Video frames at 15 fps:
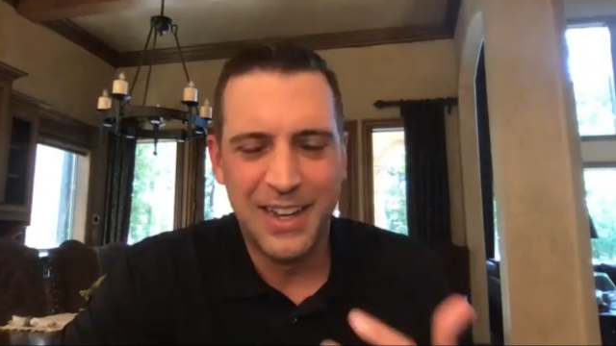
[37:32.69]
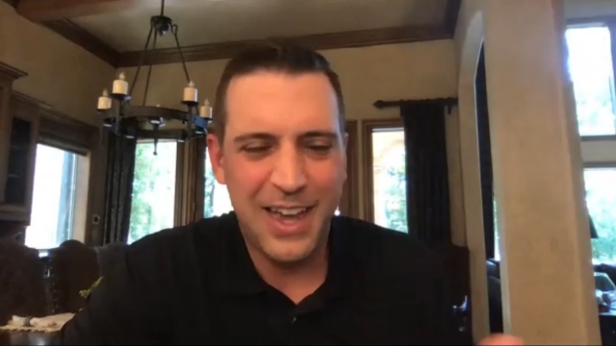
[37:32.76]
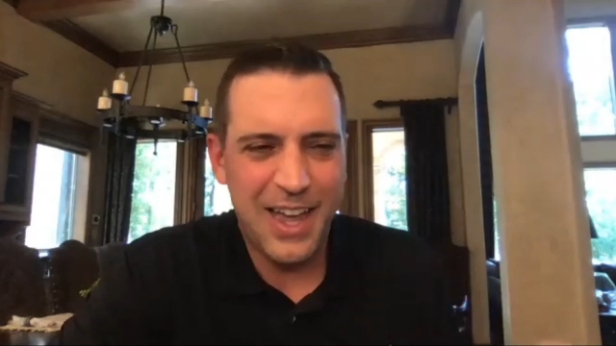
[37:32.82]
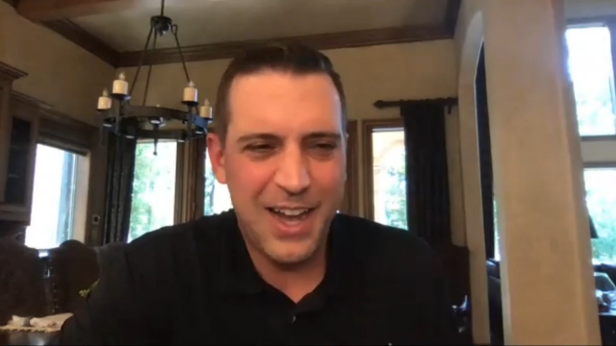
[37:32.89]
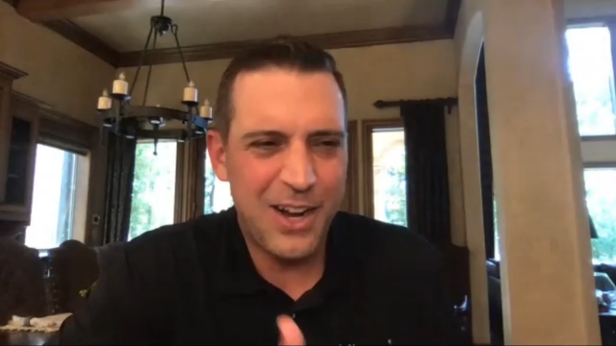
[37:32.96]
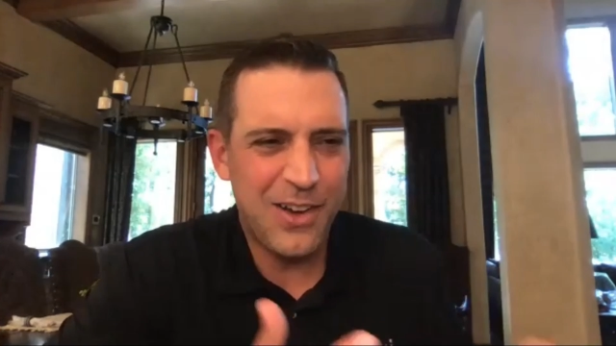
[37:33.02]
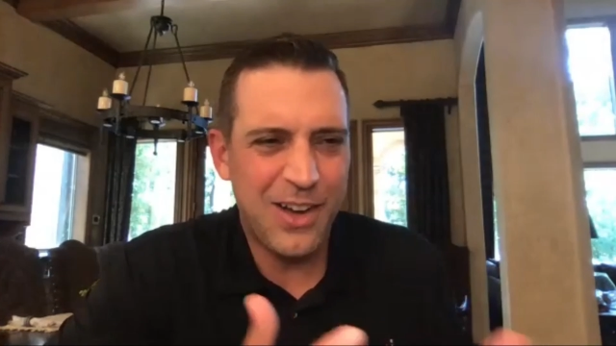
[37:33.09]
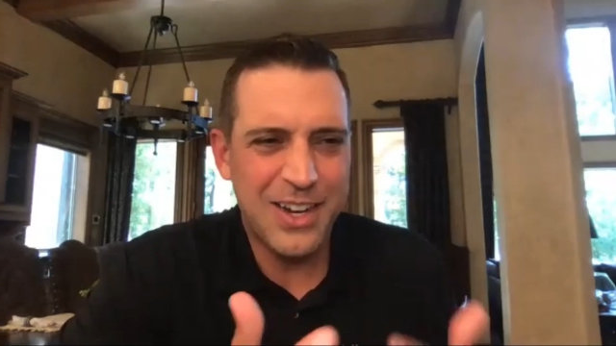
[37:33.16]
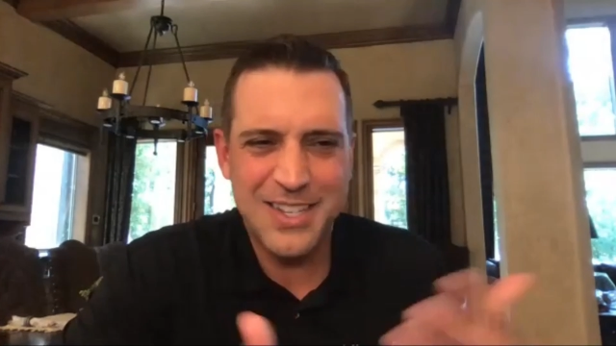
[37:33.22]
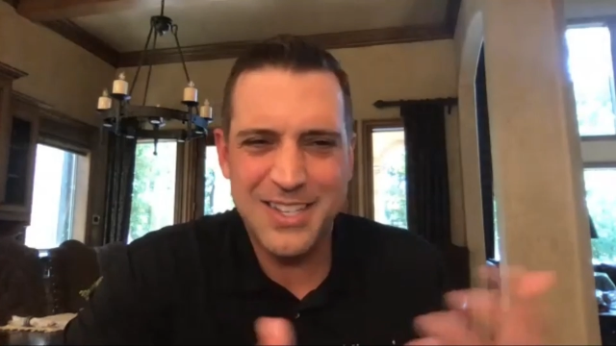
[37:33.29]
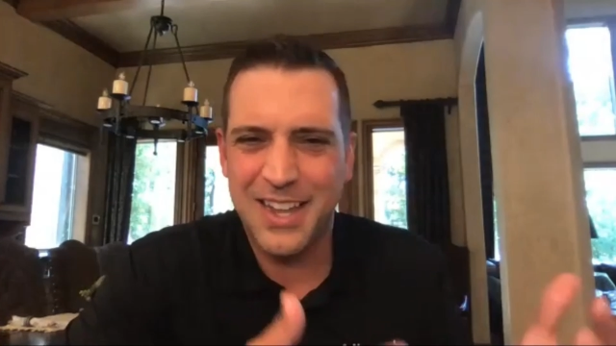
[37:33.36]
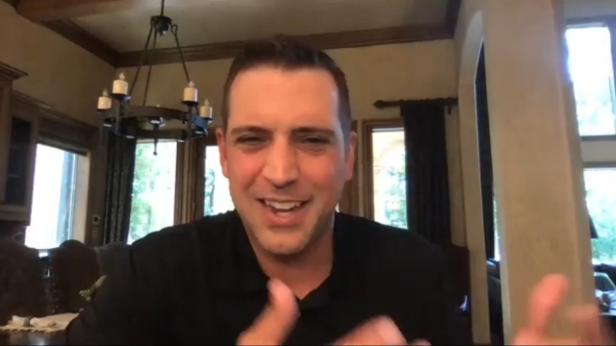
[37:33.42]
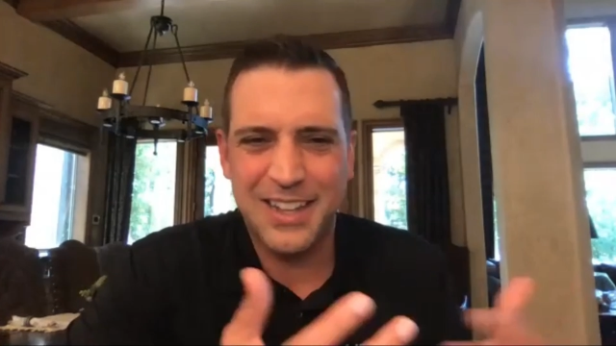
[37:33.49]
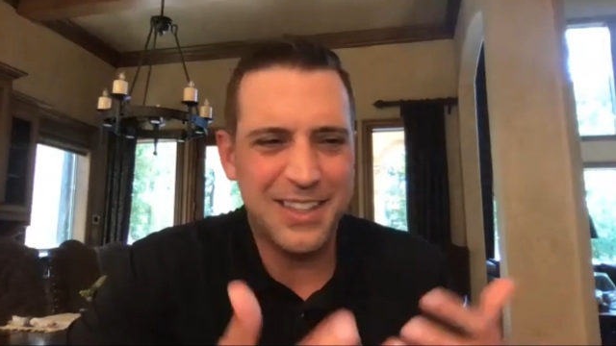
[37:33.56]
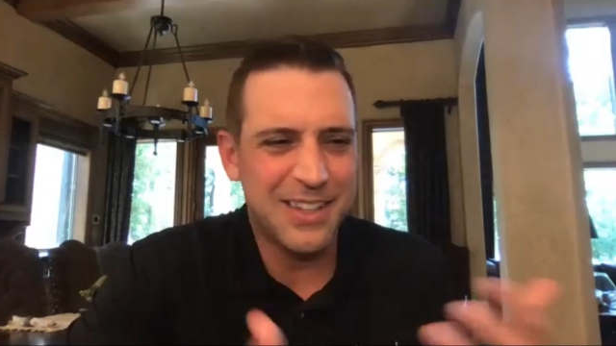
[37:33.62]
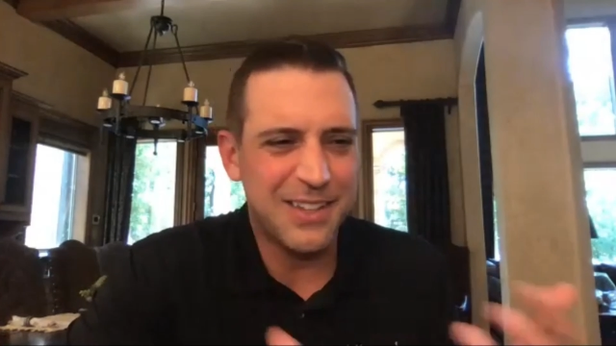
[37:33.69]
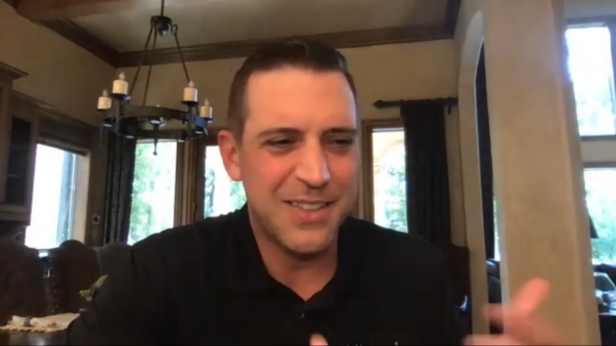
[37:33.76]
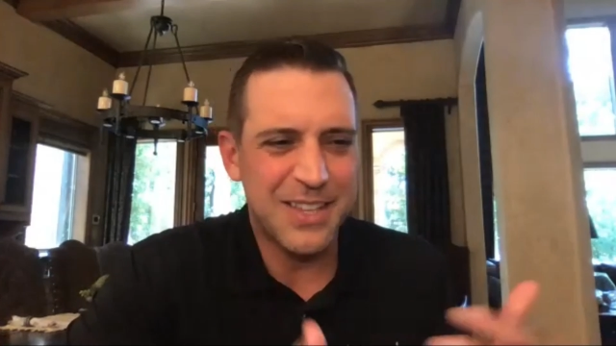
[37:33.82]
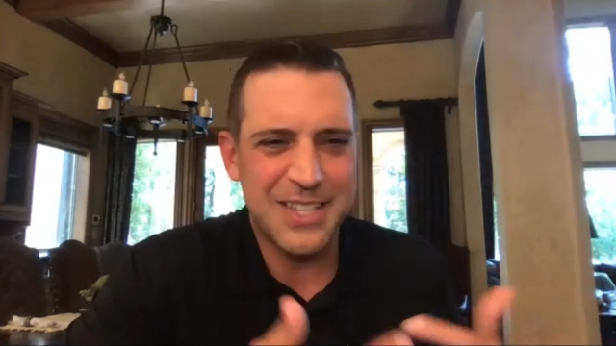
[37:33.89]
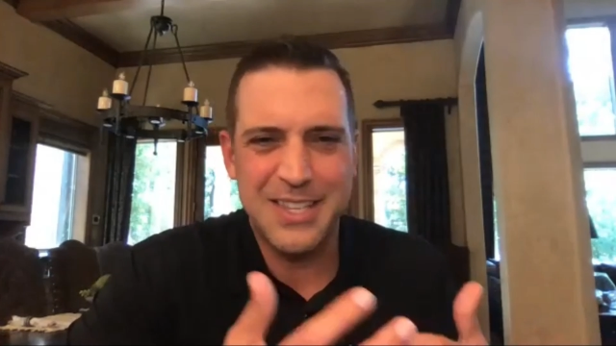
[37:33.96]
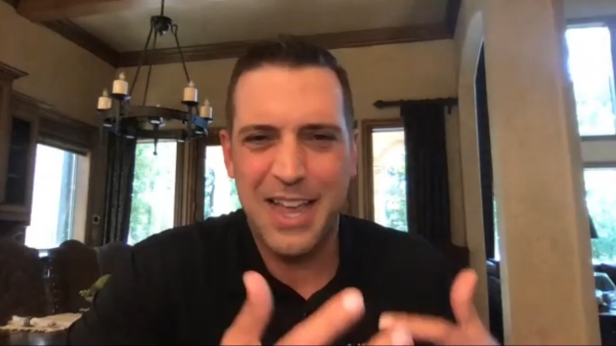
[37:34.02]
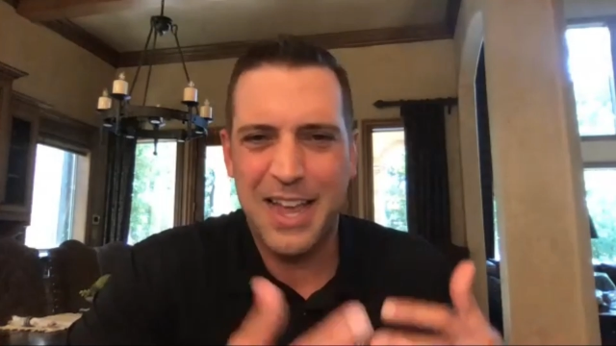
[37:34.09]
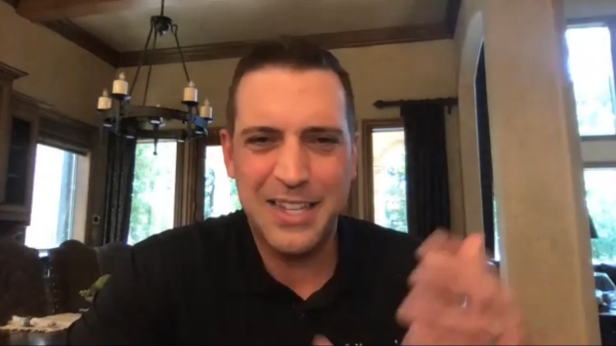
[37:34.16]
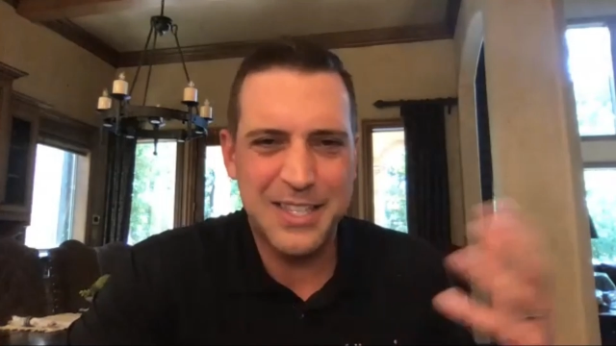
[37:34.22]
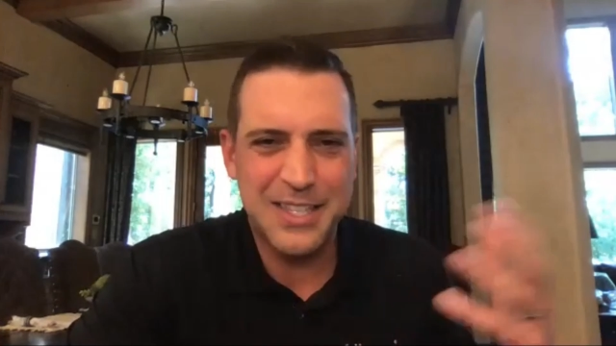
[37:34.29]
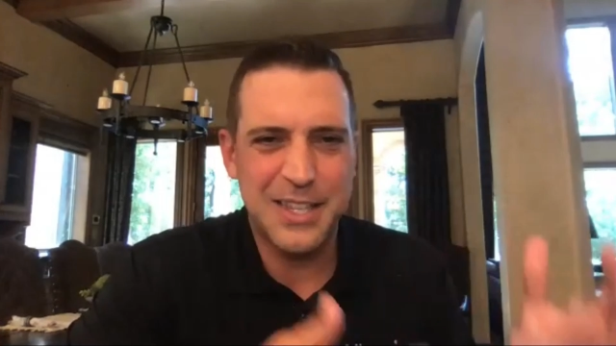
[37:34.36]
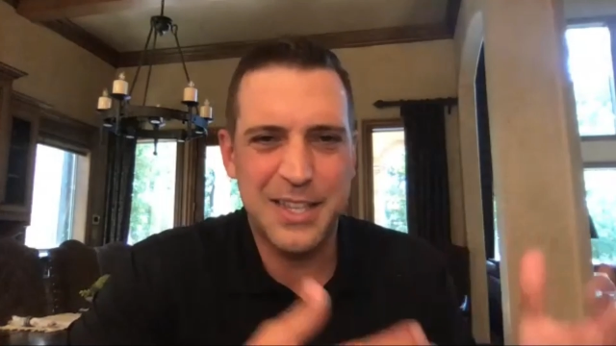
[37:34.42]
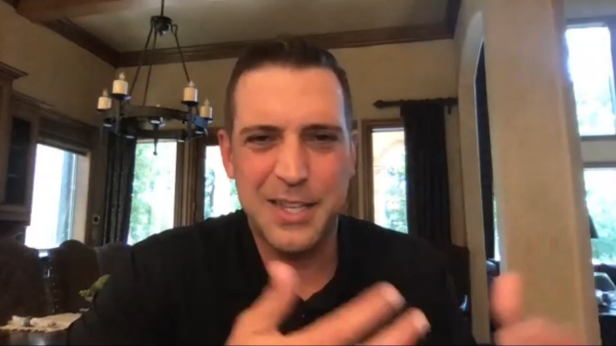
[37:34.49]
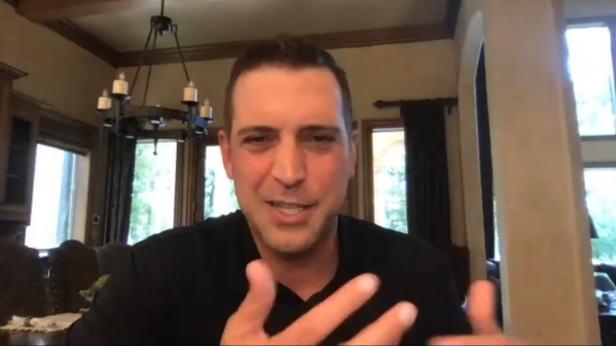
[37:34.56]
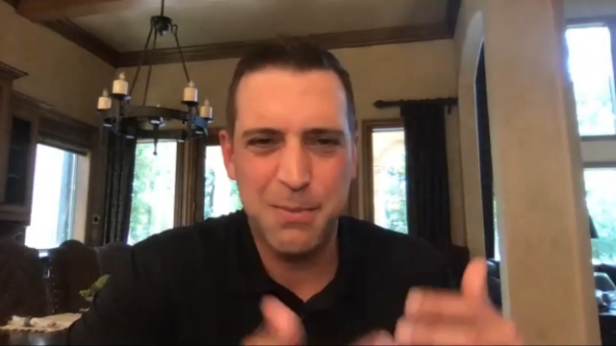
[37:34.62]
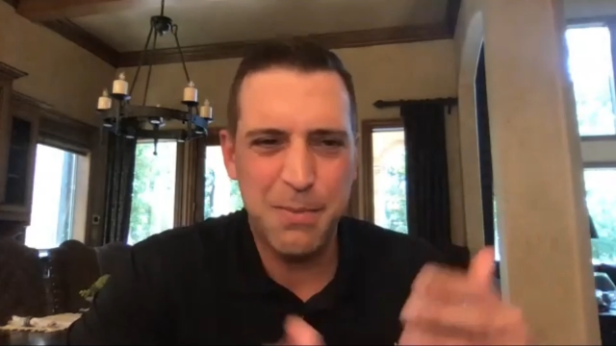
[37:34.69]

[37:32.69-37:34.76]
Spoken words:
I don't know, I just like the sights and the